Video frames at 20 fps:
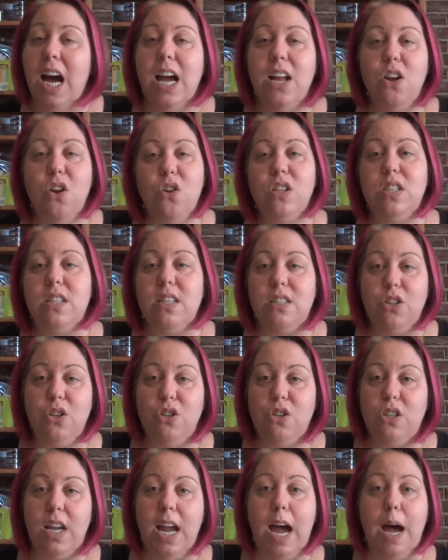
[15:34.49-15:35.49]
I know this doesn't
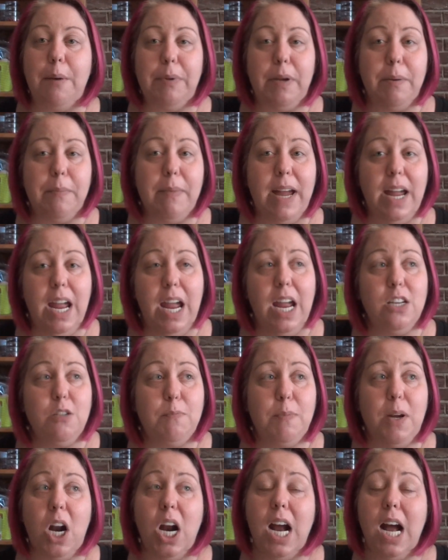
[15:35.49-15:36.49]
usually happen at my
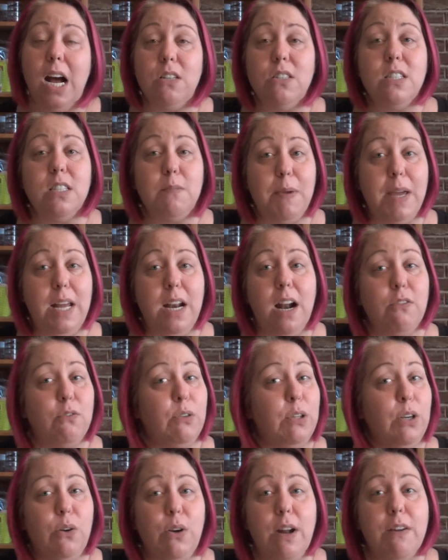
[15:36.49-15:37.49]
age, but our house is paid off.
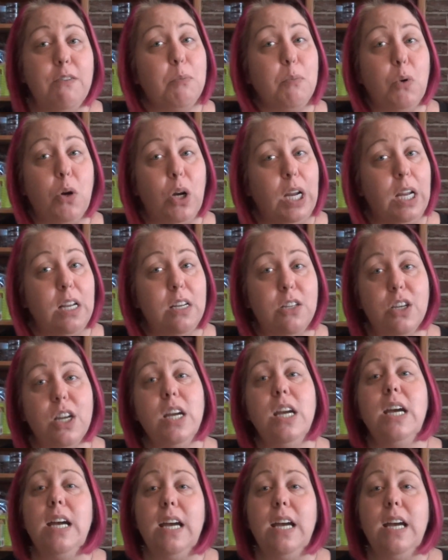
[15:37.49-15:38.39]
We don't have a mortgage.